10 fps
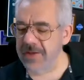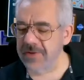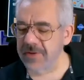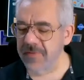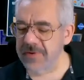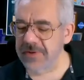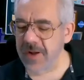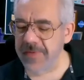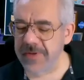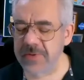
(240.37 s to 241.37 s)
at this for the first
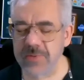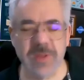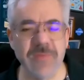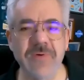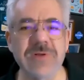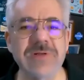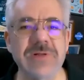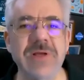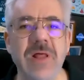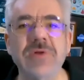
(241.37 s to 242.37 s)
time this was one of the first
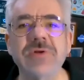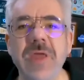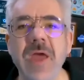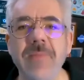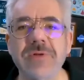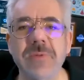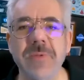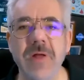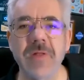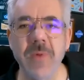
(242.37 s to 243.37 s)
intelligent cameras to
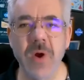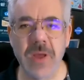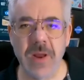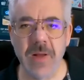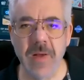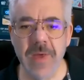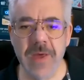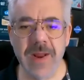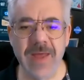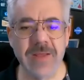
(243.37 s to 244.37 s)
be on the market
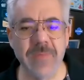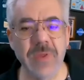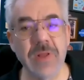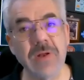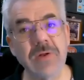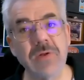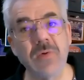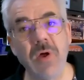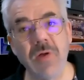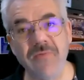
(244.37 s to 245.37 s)
it had the ability to
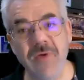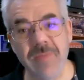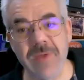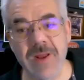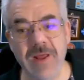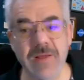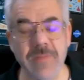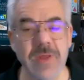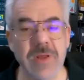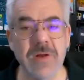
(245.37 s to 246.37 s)
do auto framing. It had the
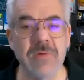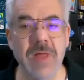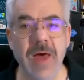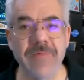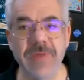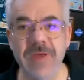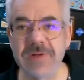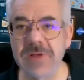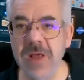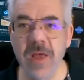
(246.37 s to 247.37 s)
ability to do a lot of
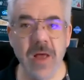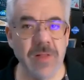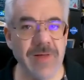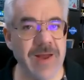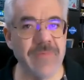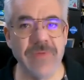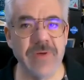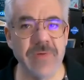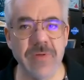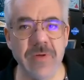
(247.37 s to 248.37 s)
things. A lot of
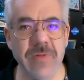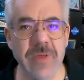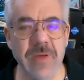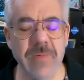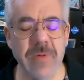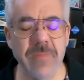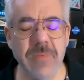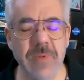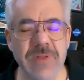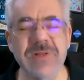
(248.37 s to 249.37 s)
the the the um,
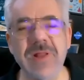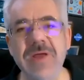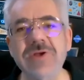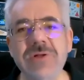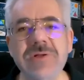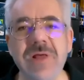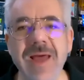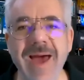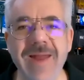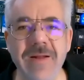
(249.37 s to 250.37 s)
installations that
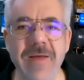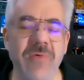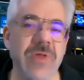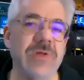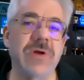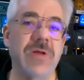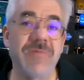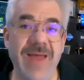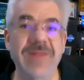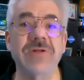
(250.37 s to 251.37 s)
had it never really took
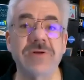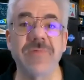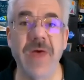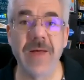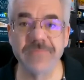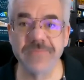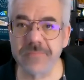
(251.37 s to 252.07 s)
advantage of that